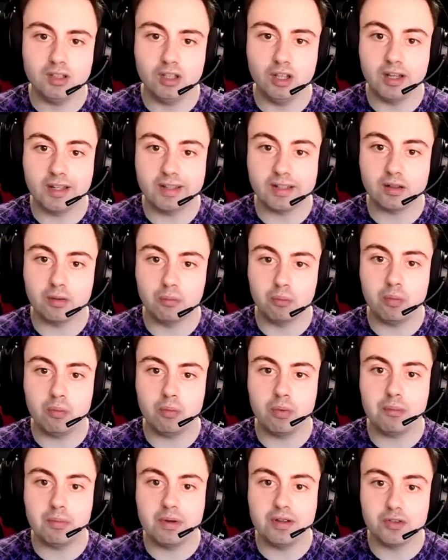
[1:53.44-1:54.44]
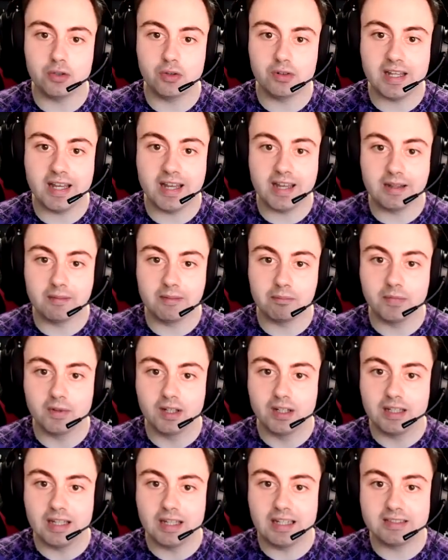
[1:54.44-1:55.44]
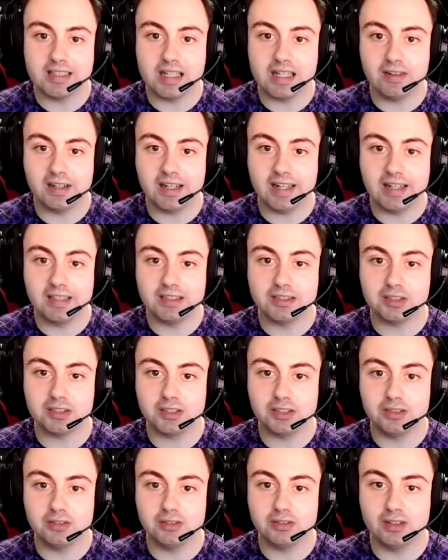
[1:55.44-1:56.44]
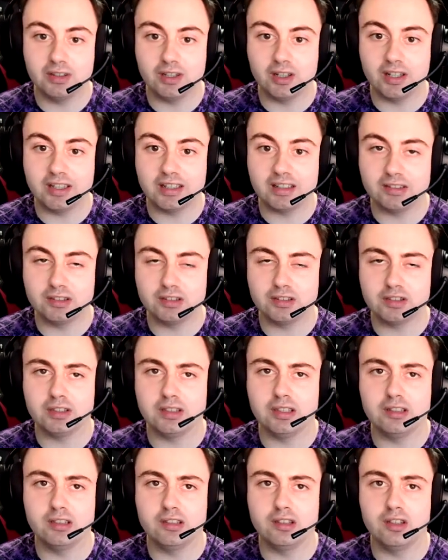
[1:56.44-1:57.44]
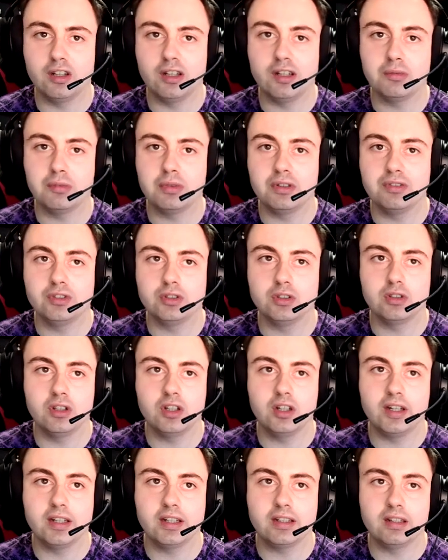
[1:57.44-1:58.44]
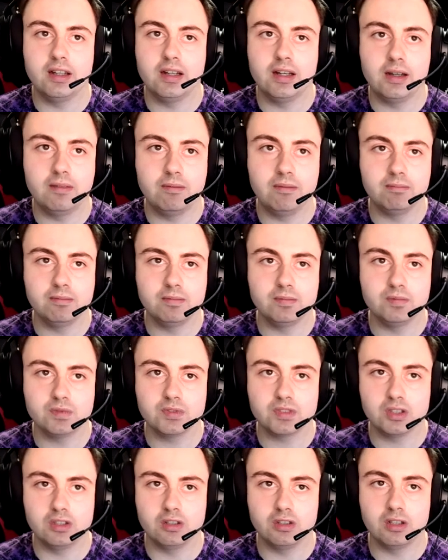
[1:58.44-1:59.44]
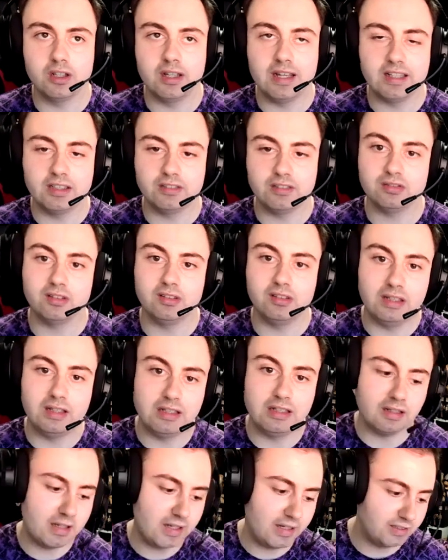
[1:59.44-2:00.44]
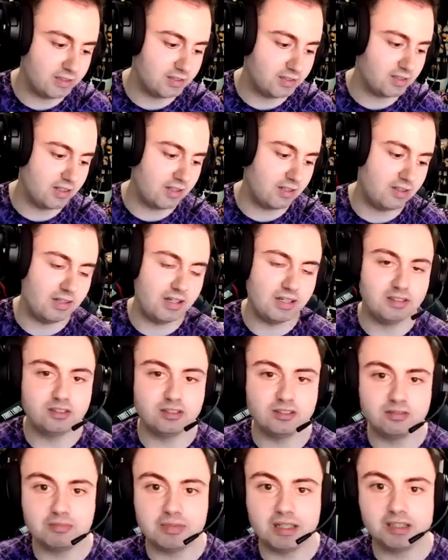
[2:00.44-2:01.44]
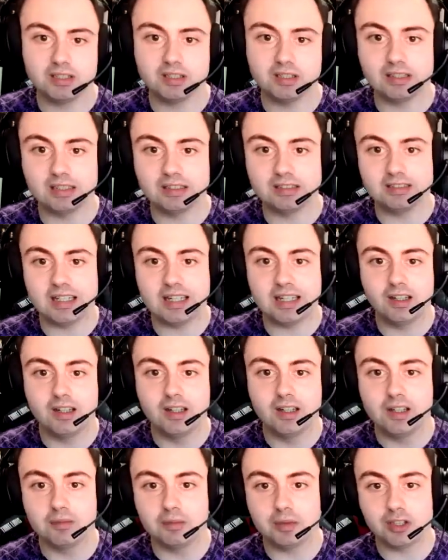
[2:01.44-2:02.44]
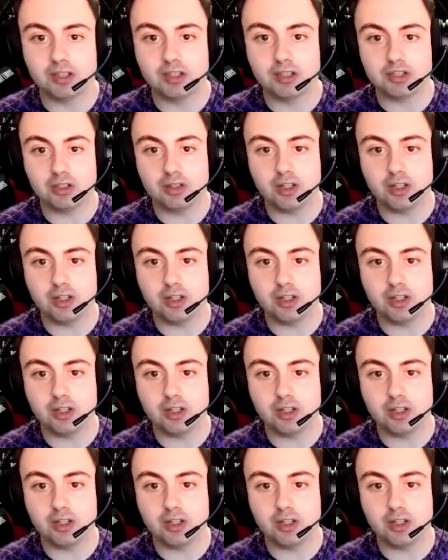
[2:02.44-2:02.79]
like with your name, is that related to like with your like Ace of Magic? Is that because